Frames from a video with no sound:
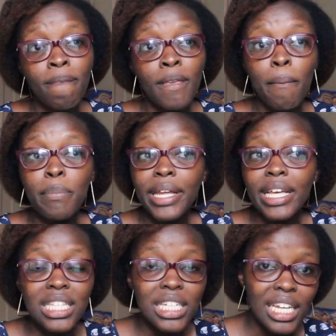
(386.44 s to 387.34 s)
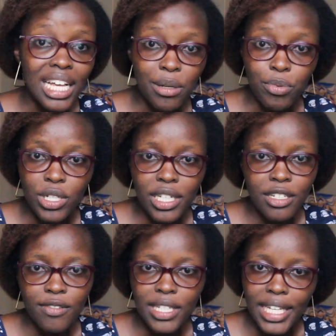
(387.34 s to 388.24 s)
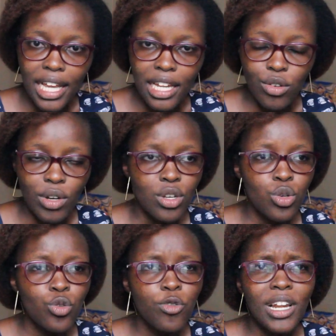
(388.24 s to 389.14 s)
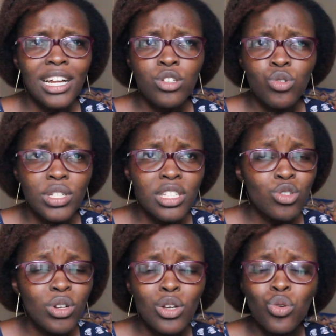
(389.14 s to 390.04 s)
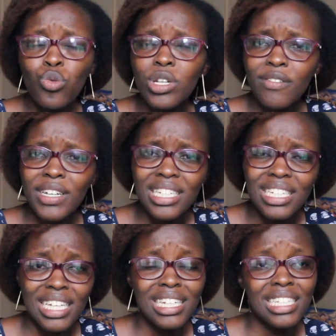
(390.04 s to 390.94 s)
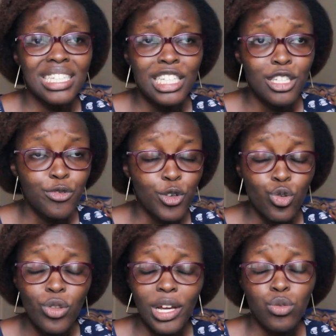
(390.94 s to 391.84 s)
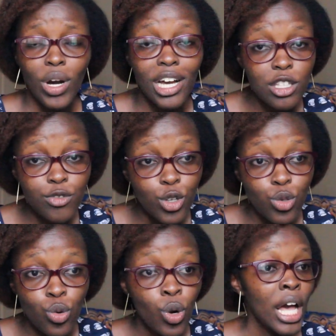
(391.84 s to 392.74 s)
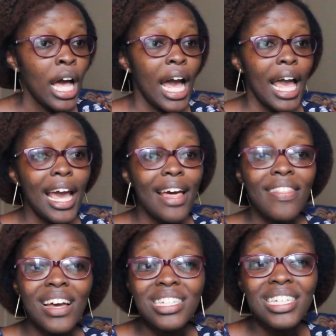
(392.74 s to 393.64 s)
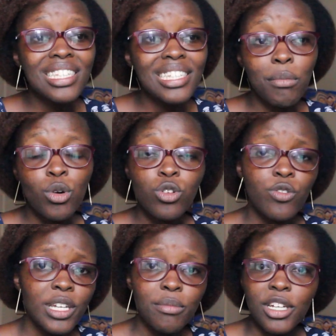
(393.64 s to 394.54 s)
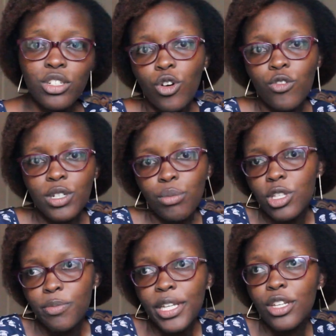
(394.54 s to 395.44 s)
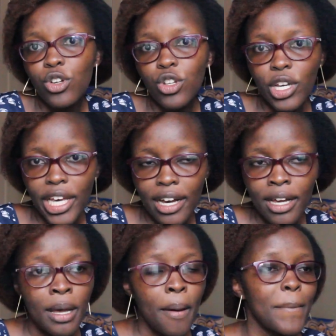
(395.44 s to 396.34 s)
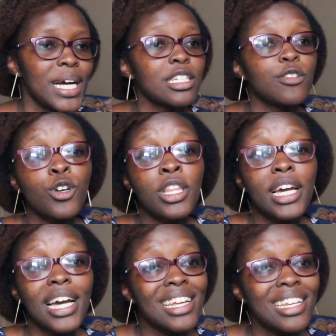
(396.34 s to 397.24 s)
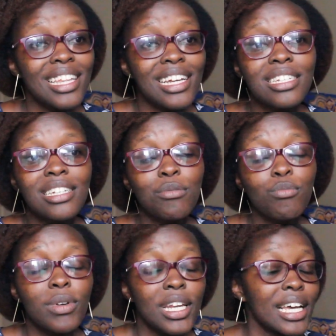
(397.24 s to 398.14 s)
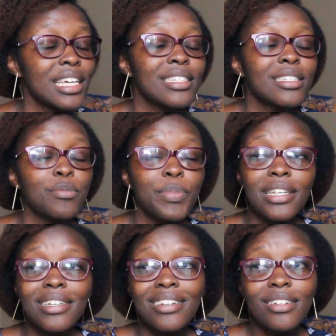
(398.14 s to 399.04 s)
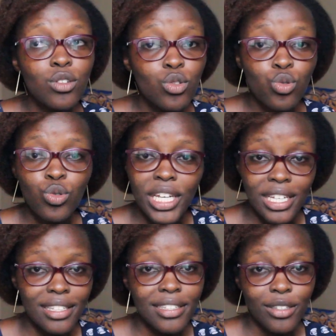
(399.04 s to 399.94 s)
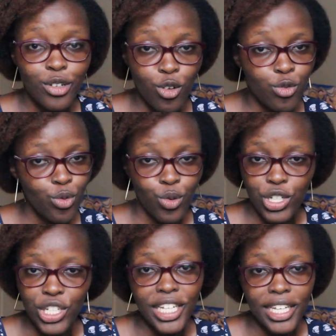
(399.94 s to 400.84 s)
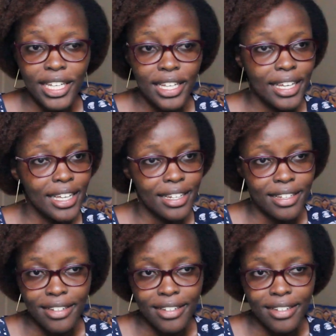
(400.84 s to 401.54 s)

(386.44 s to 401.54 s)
braids in as a protective style, you can do flat twists, you can do whatever it is that is easy for you, that works for you, and that takes the amount of time that you're comfortable spending on your hair. But if you're the kind that likes spending 2 days of wash day and